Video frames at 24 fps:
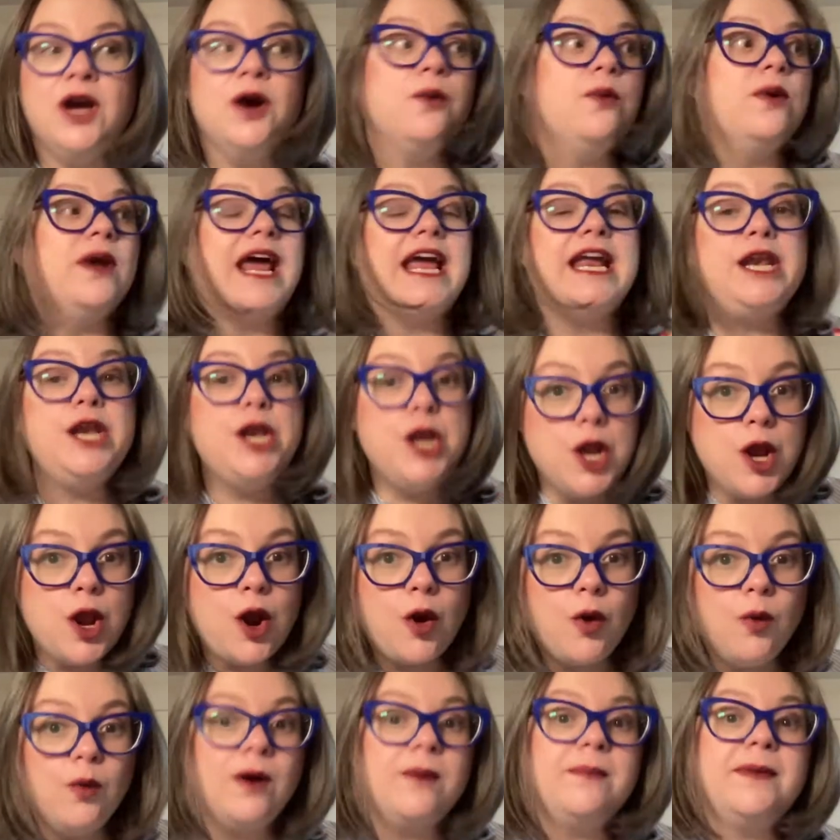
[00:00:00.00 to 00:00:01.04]
When I
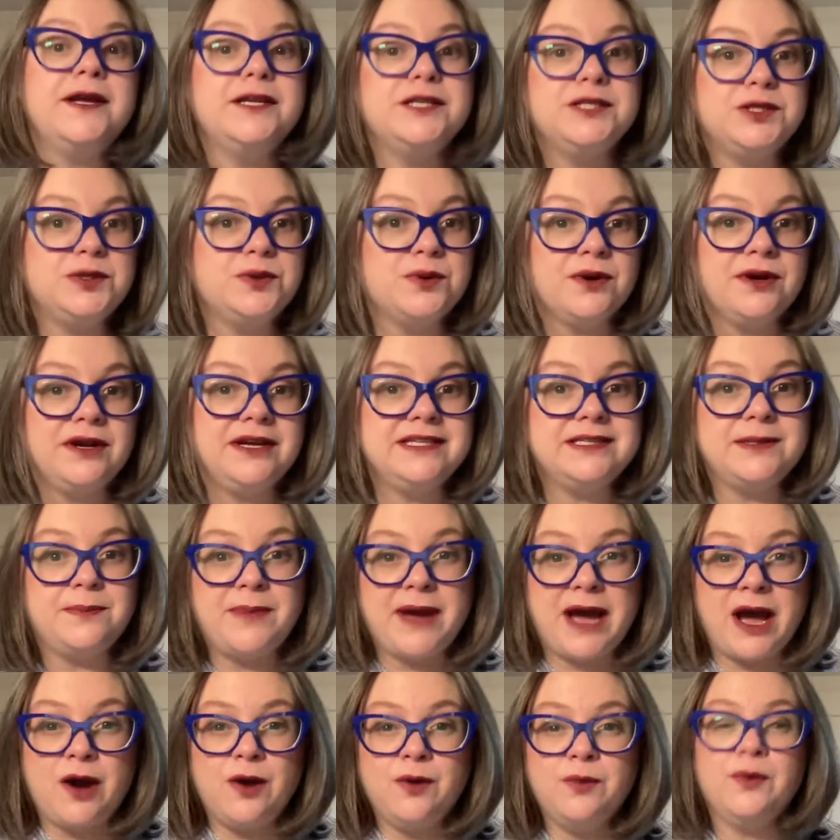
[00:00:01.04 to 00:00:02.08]
know what my story is
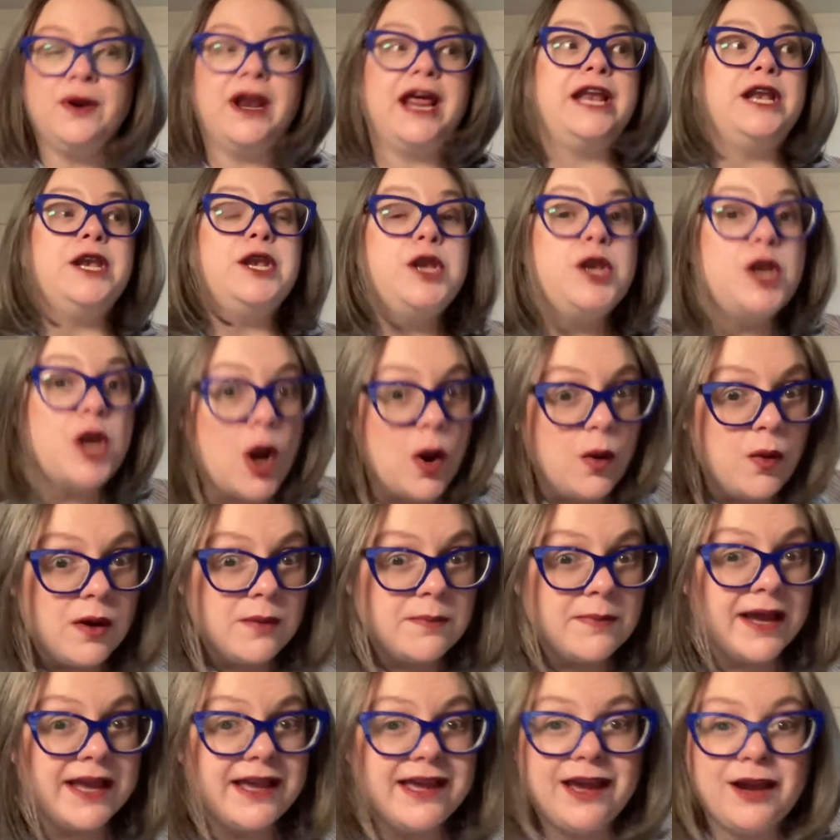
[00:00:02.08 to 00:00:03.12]
about, when I know what
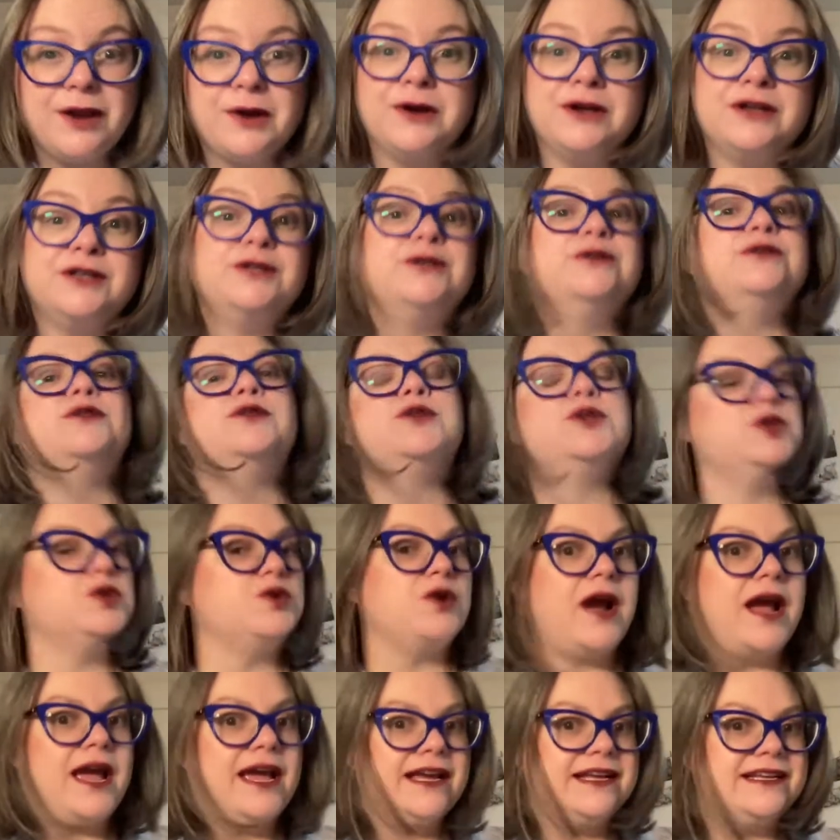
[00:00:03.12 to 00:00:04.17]
my characters are
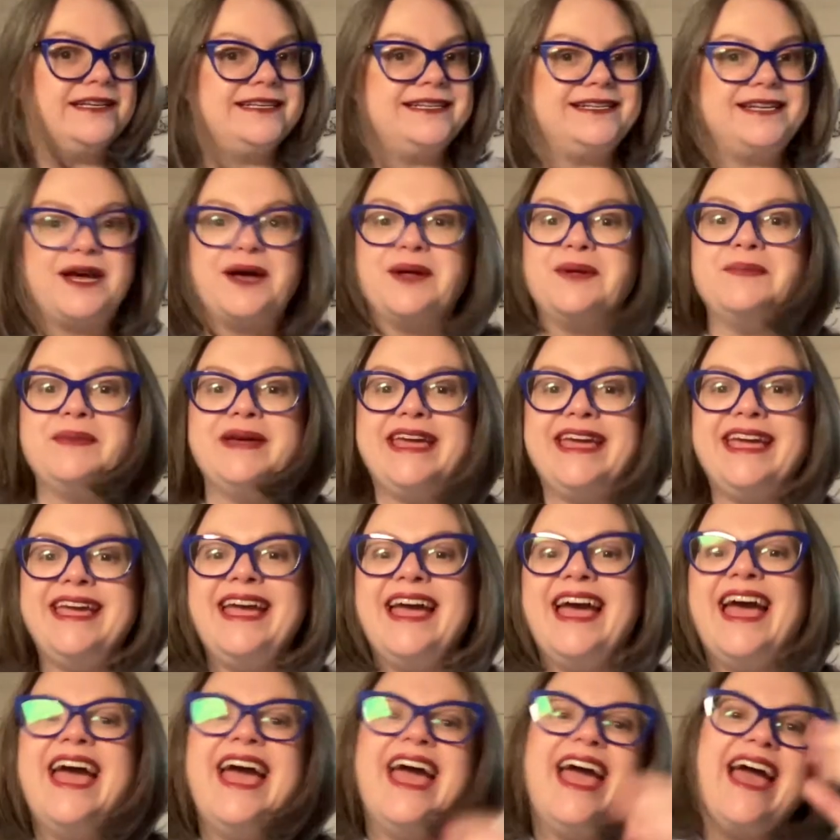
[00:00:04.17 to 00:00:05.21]
trying to tell me,
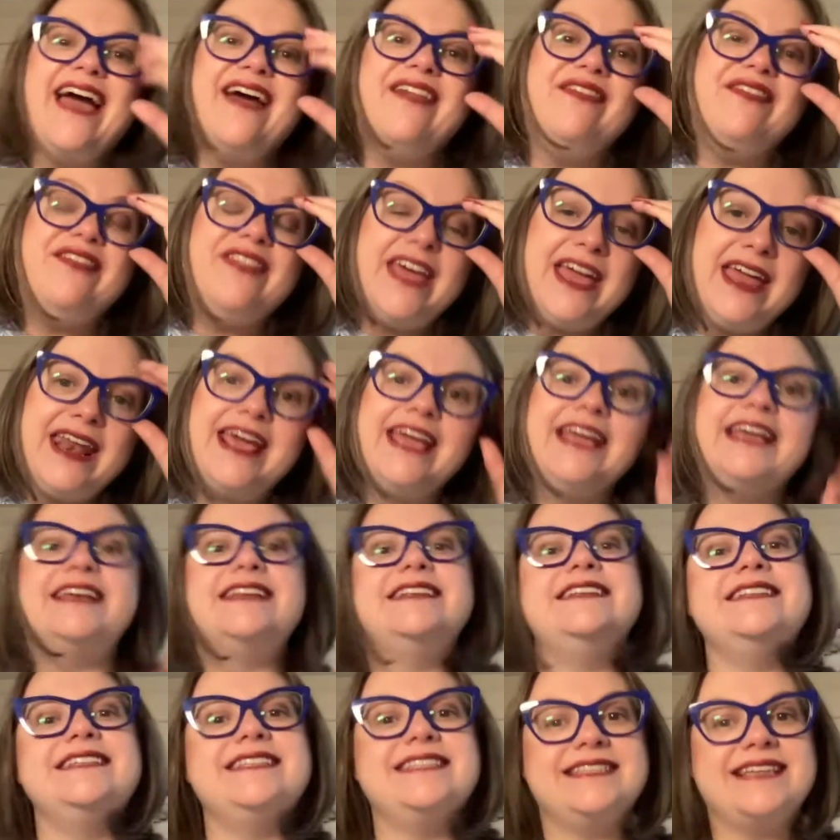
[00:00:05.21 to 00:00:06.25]
and then I can
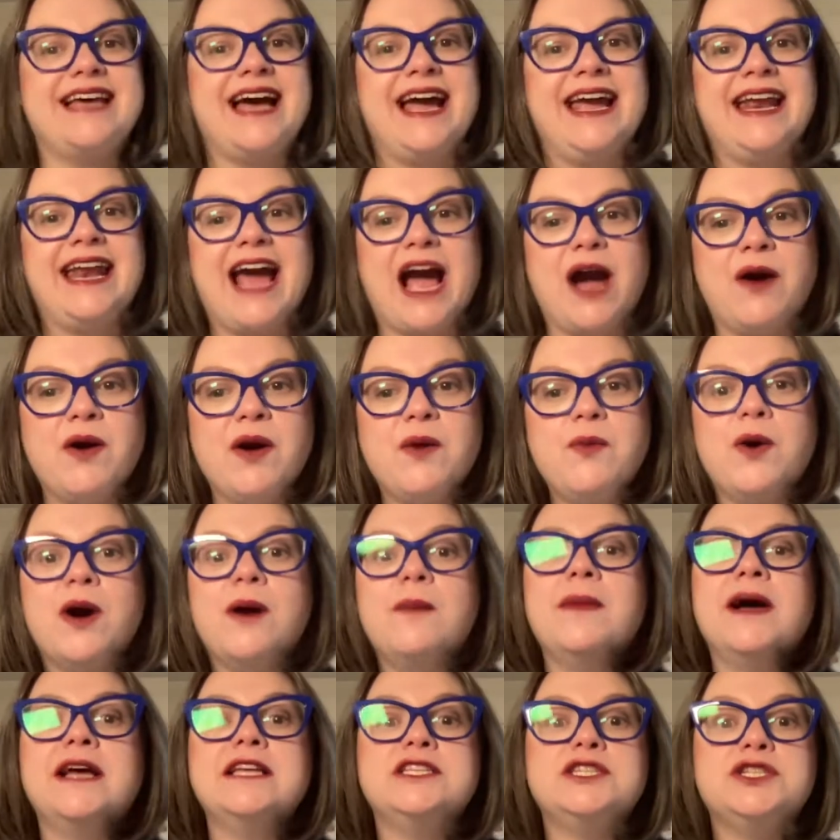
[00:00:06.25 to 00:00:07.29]
decide how I
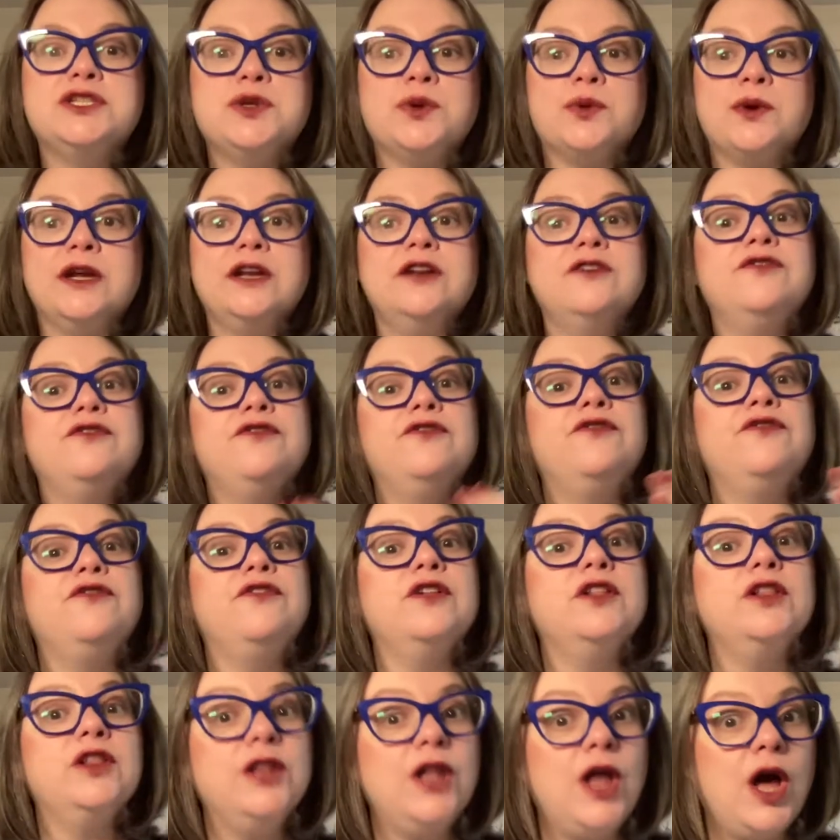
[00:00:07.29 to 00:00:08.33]
want my story to
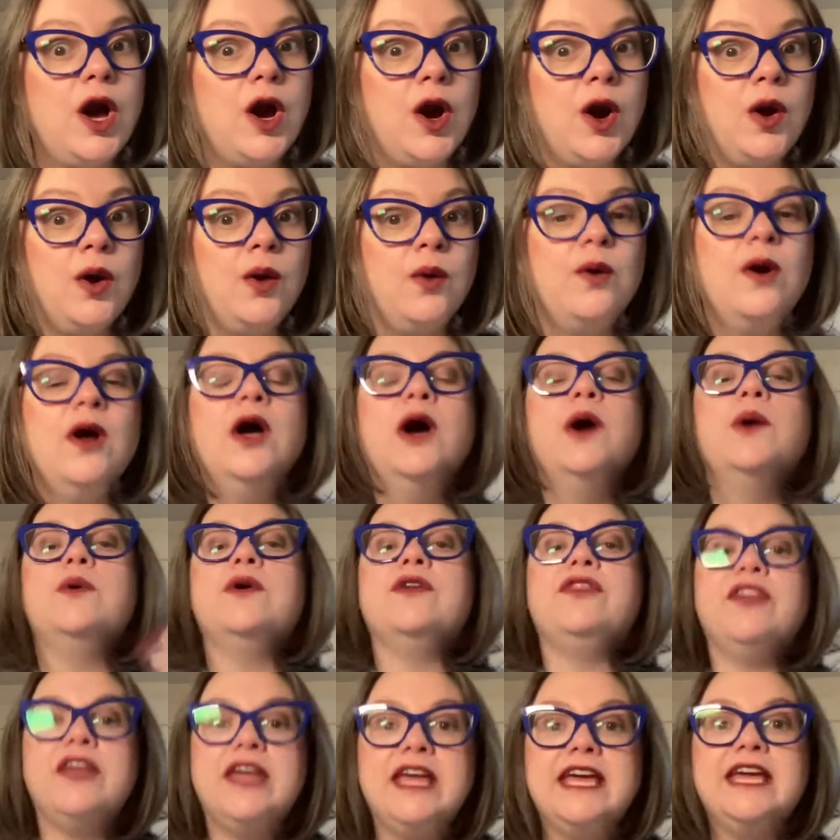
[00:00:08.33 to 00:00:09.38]
flow
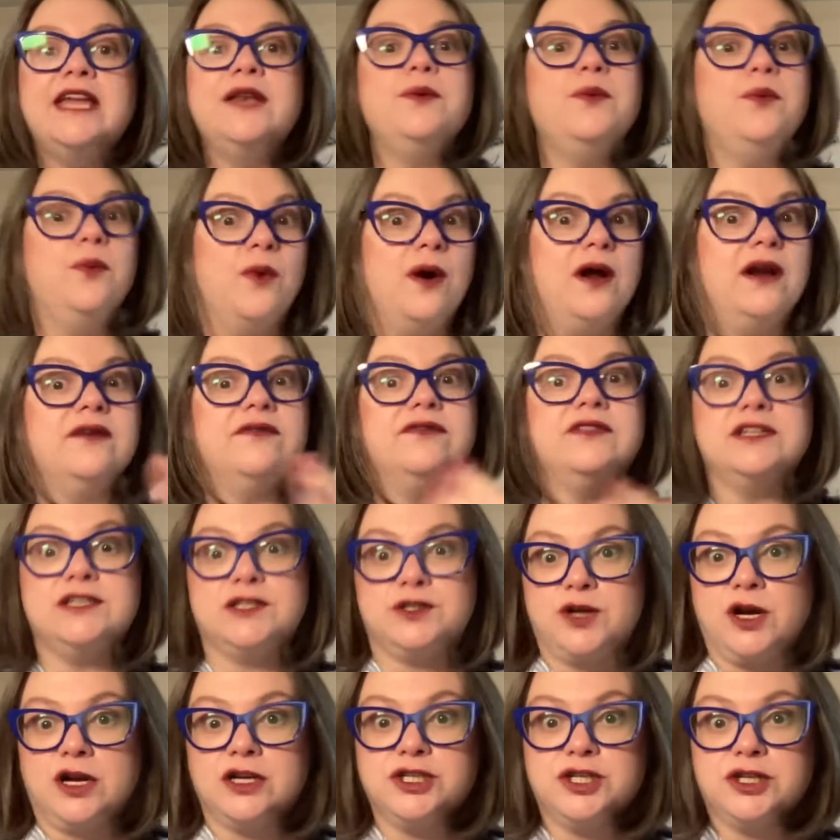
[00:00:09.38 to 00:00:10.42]
within one of the
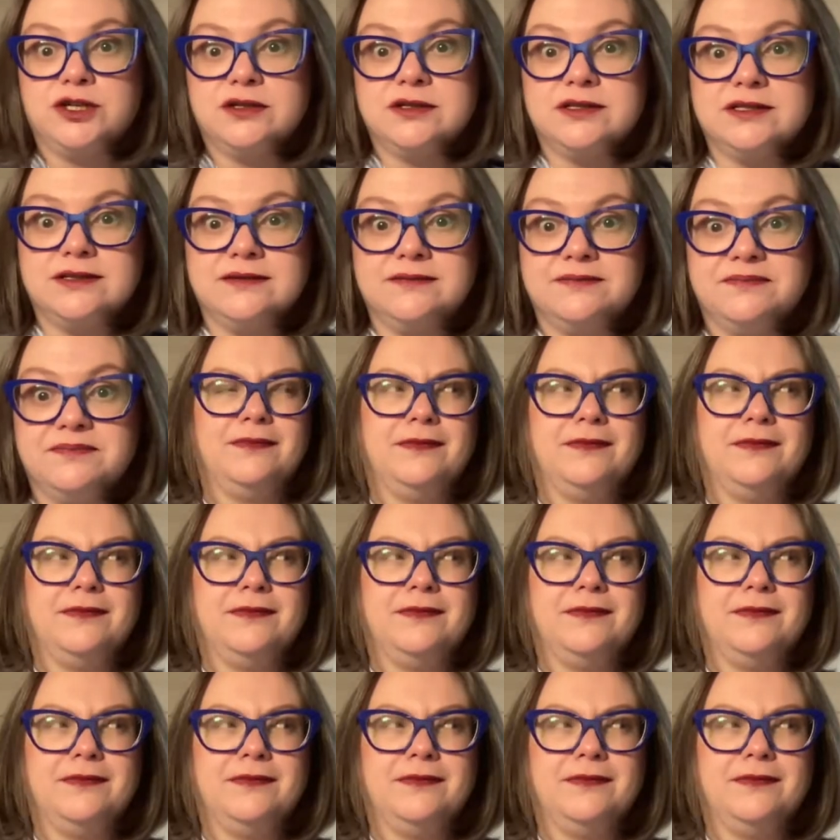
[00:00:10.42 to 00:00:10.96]
structures.